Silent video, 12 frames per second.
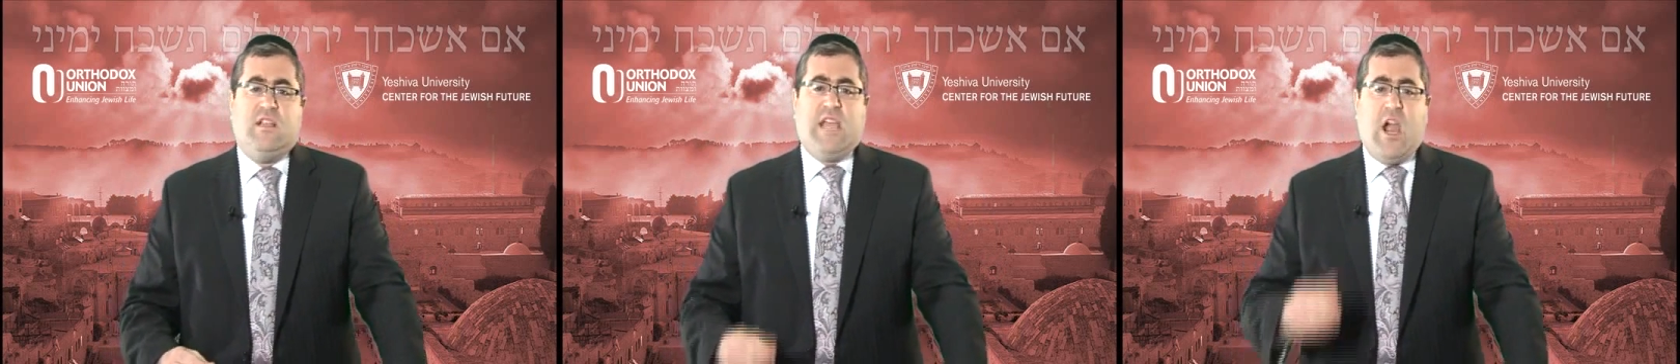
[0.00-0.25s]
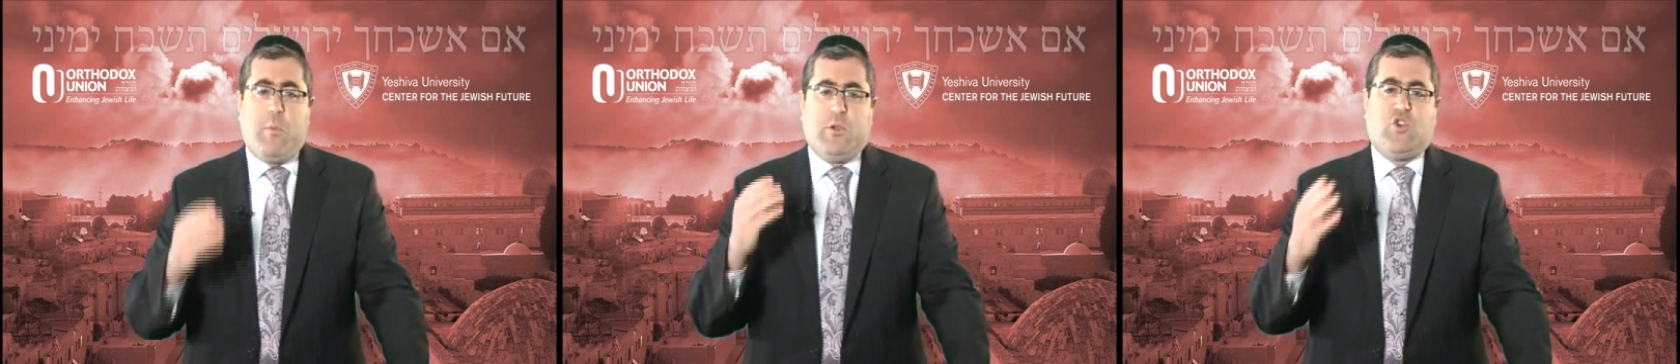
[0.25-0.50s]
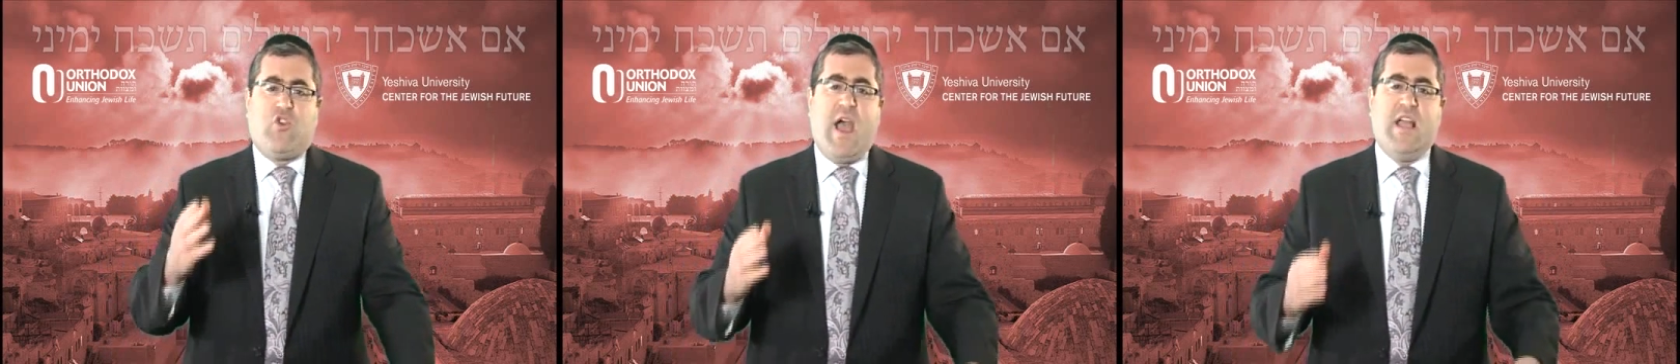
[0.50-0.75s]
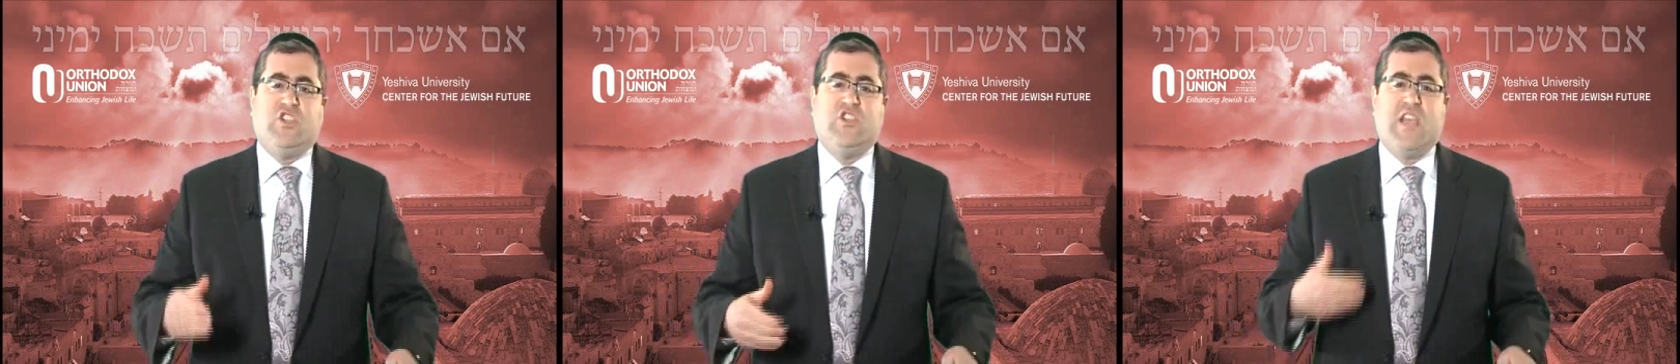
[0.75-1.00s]
Terrible
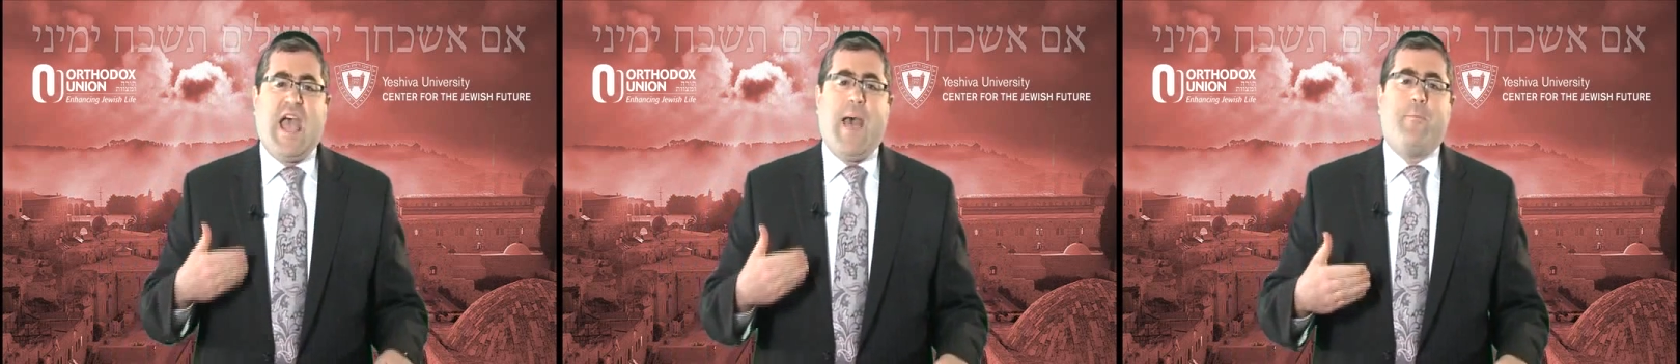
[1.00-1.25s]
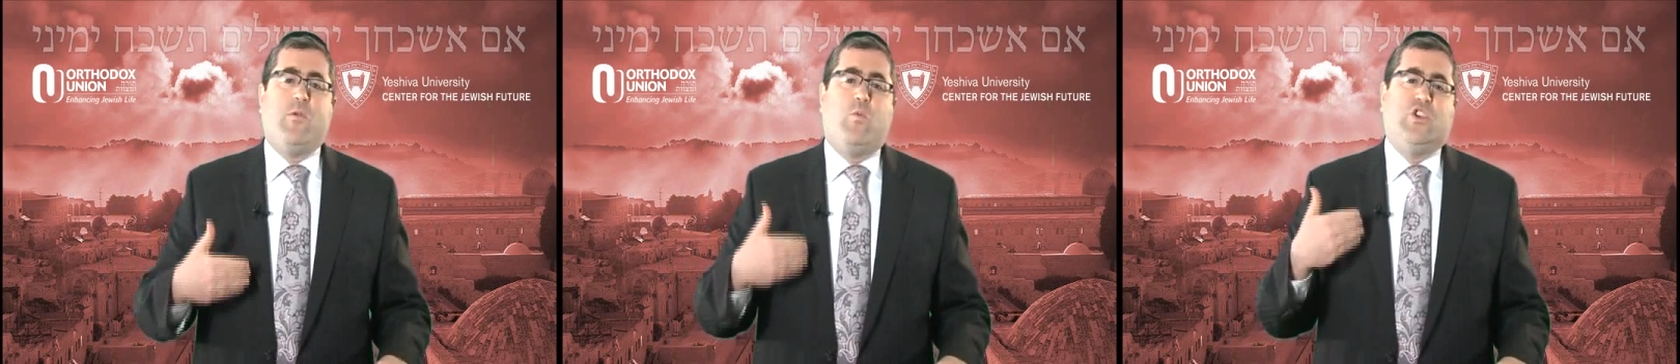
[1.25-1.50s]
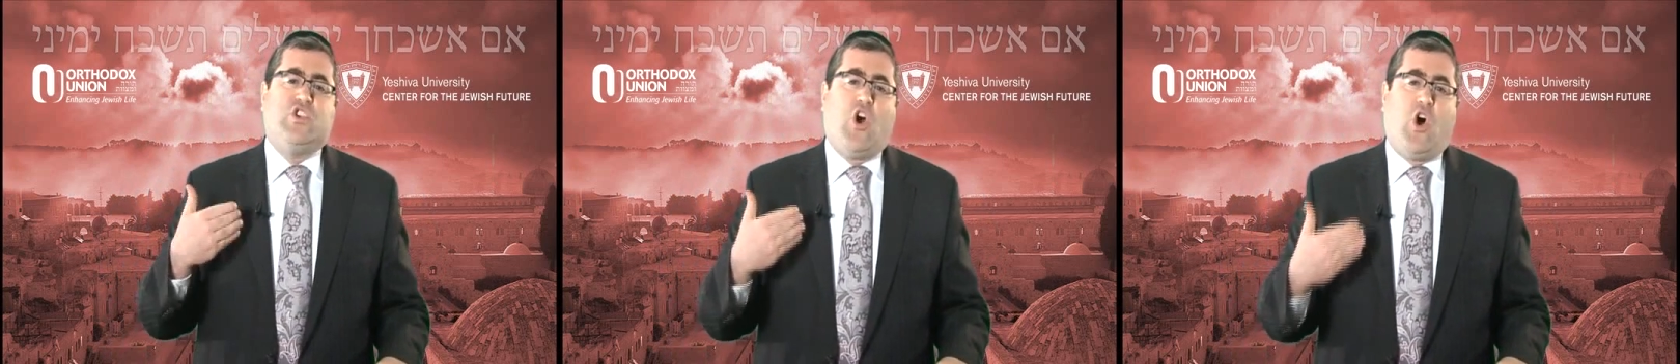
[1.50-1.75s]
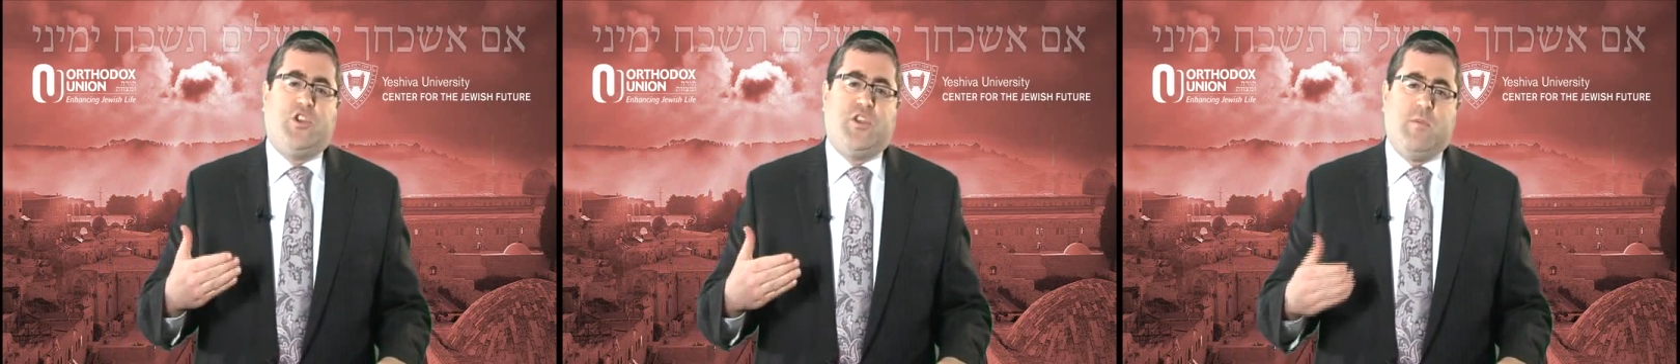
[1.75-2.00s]
tragedies happened, which
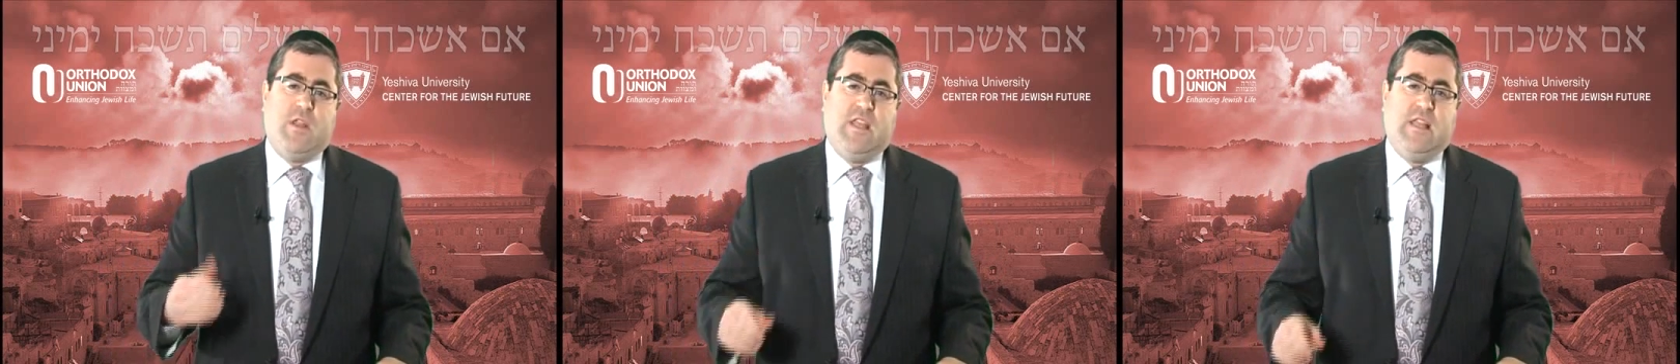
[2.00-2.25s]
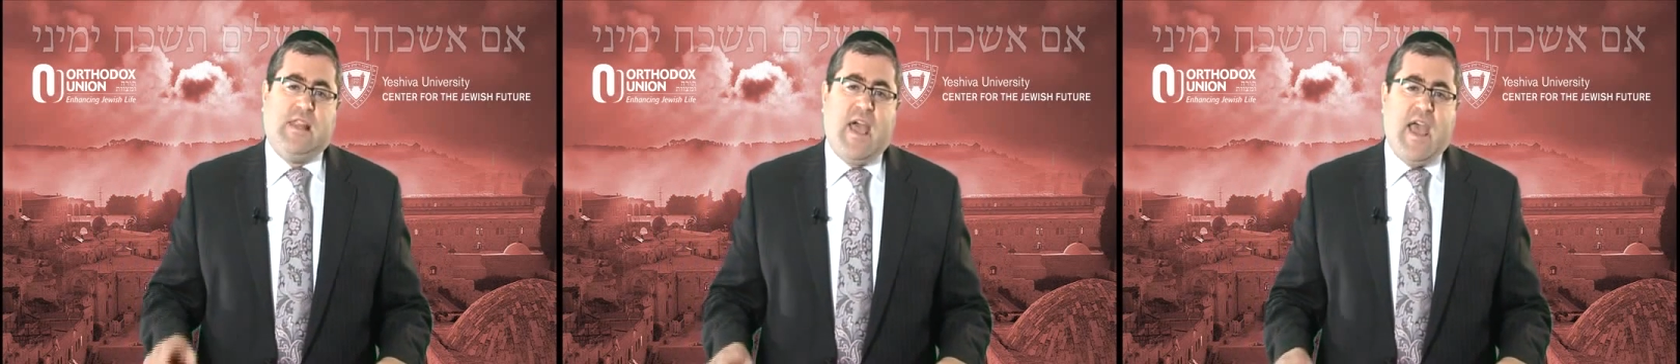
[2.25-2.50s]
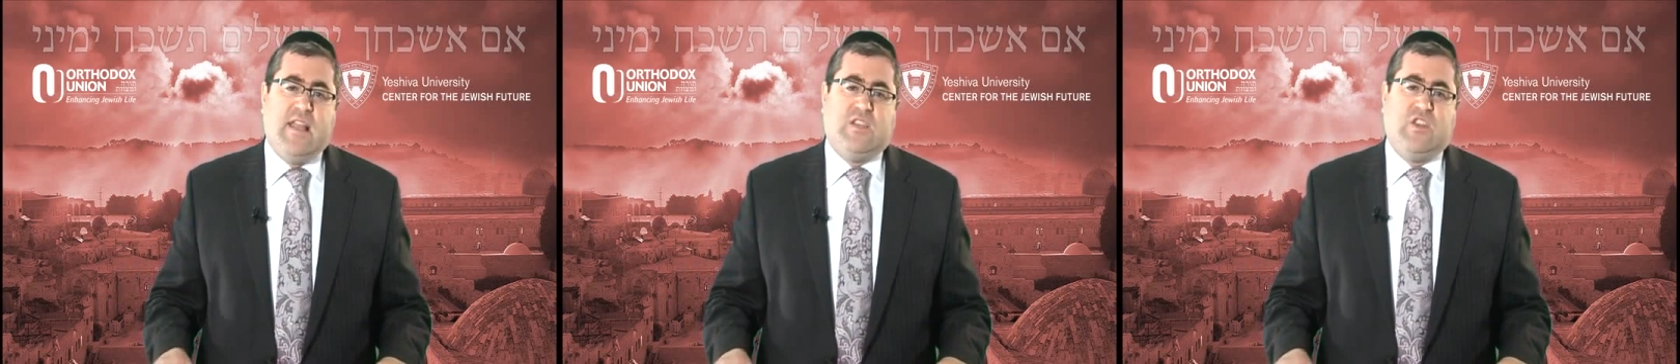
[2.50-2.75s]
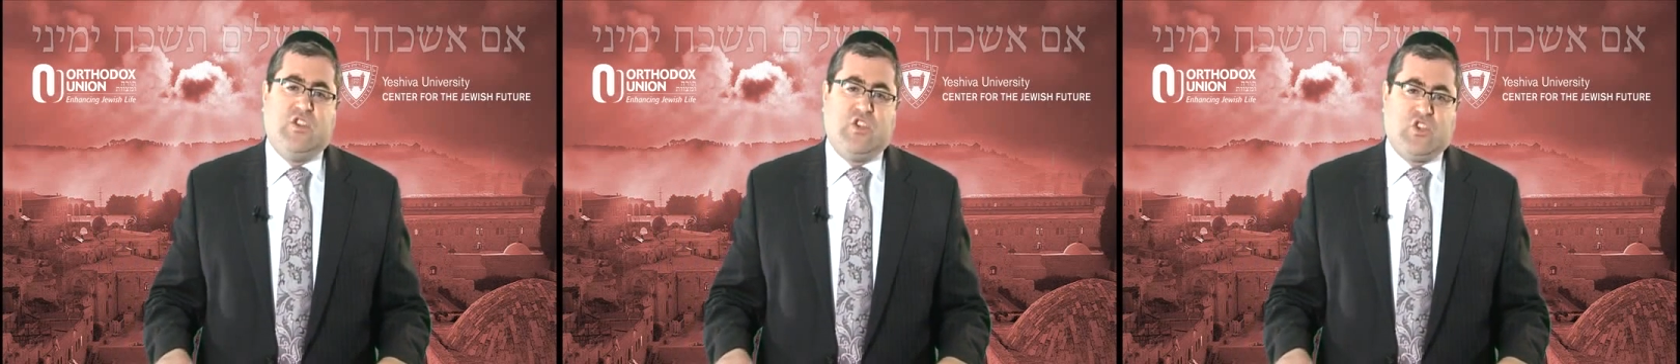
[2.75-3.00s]
ultimately led
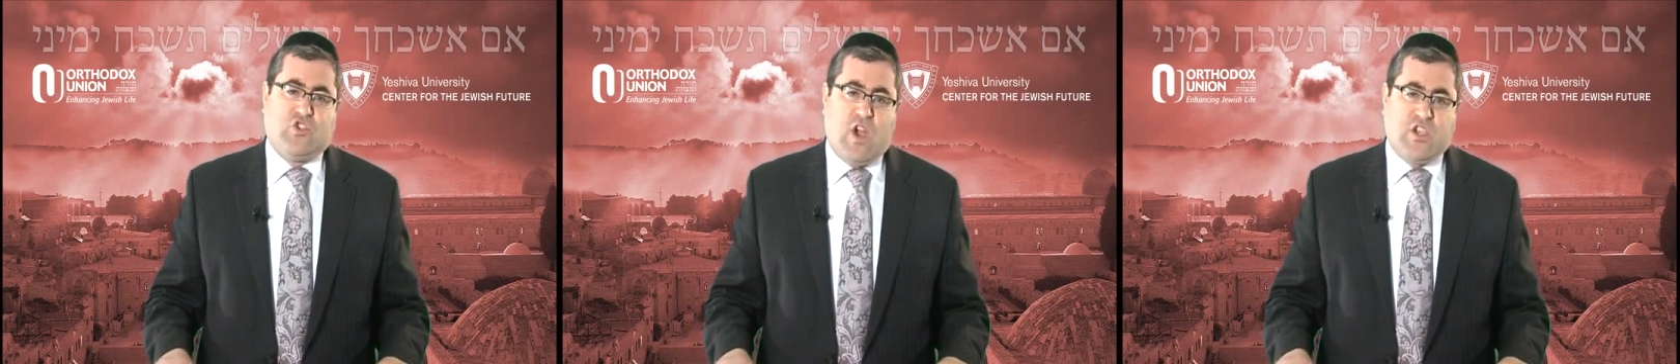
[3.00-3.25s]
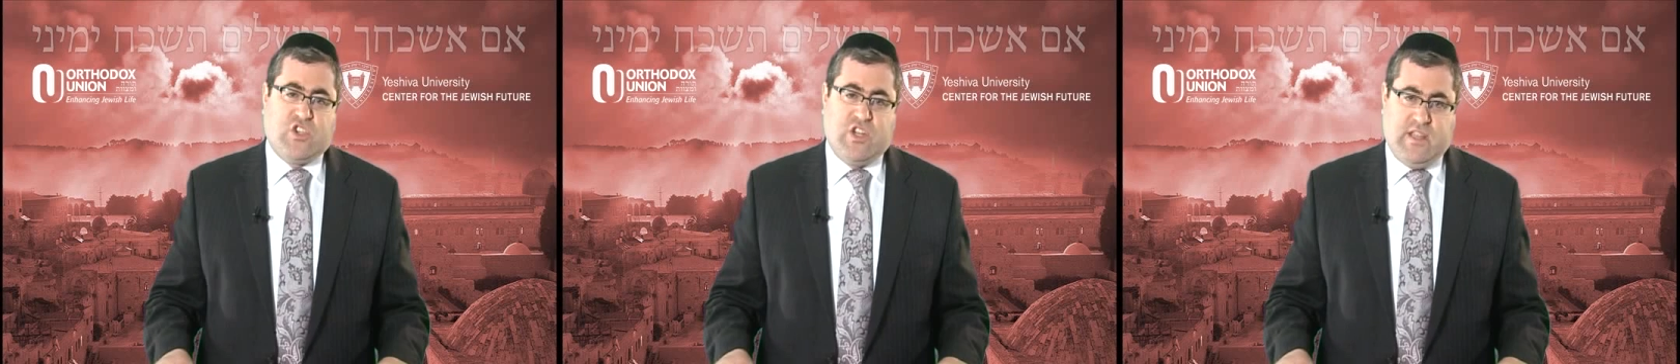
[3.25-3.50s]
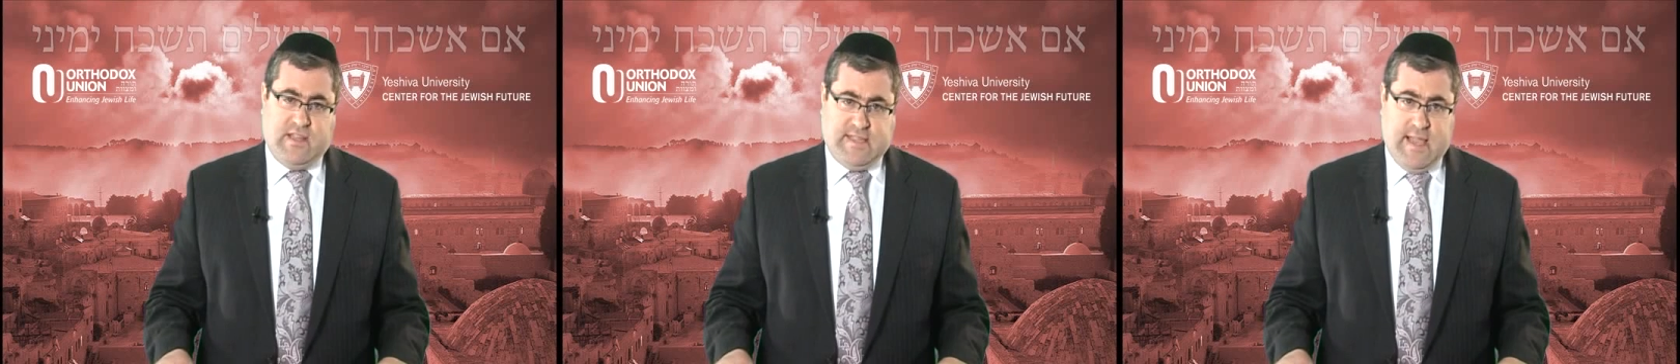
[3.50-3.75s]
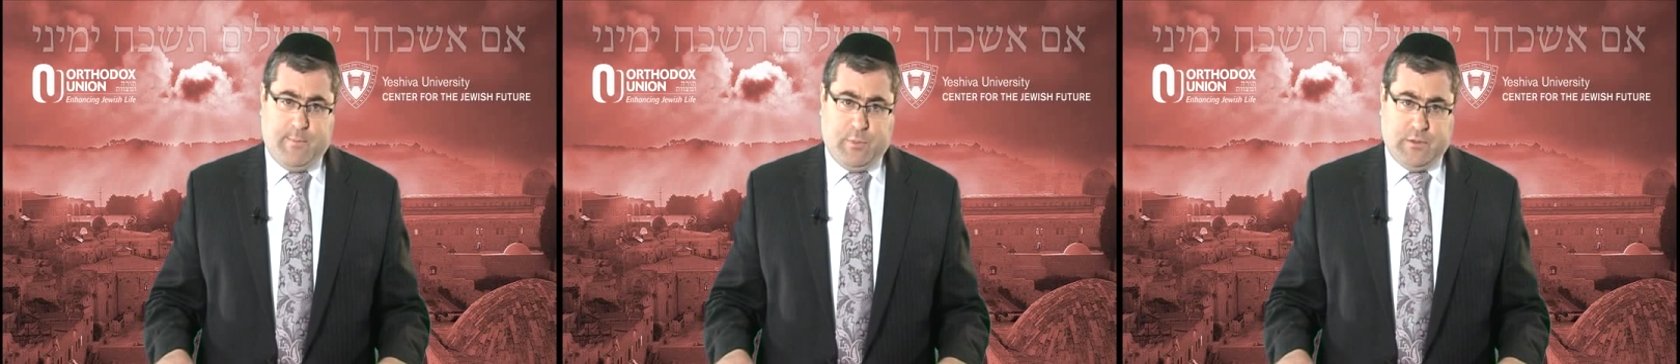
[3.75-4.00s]
to the destruction of the
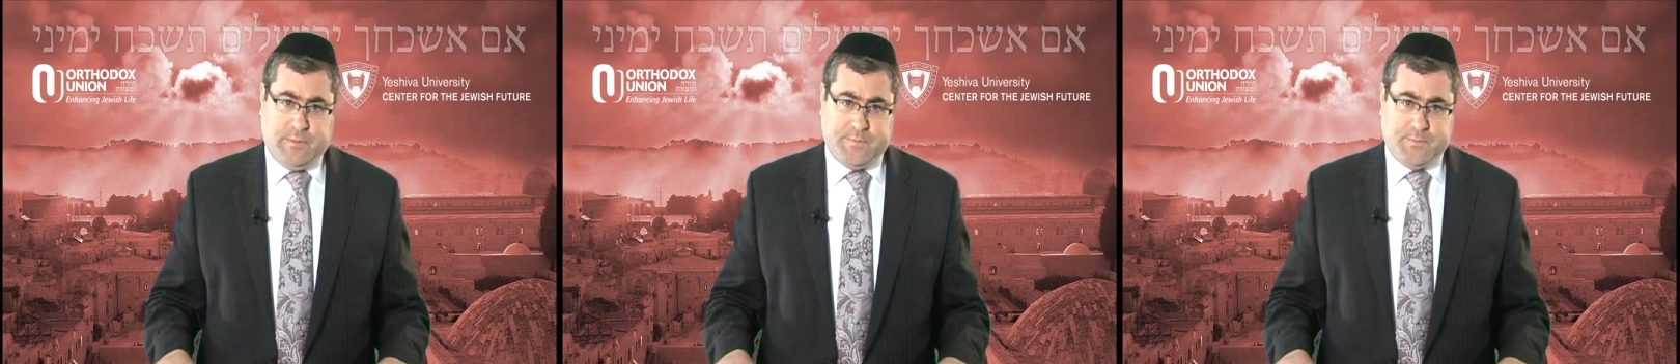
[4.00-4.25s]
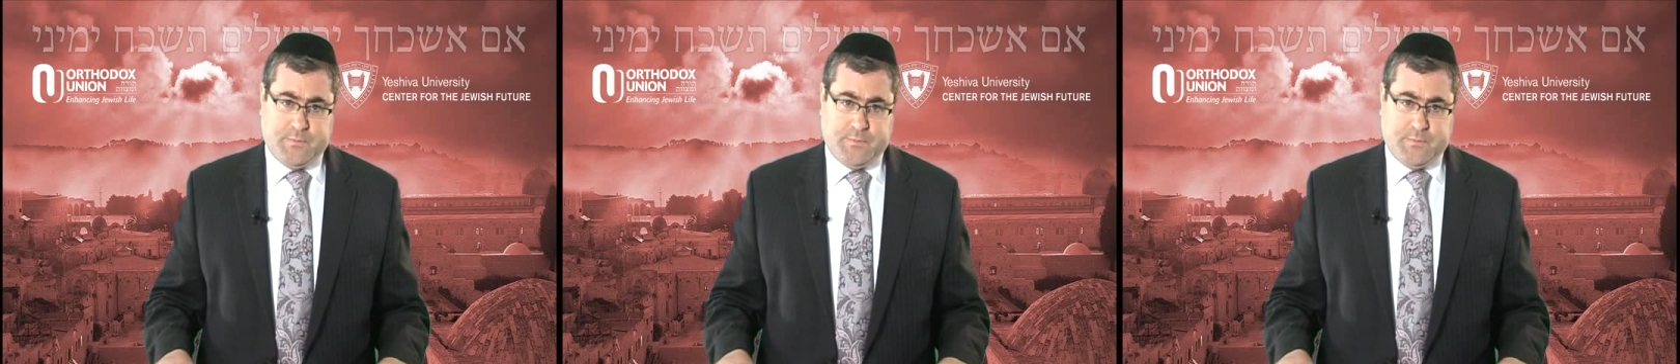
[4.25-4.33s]
temple.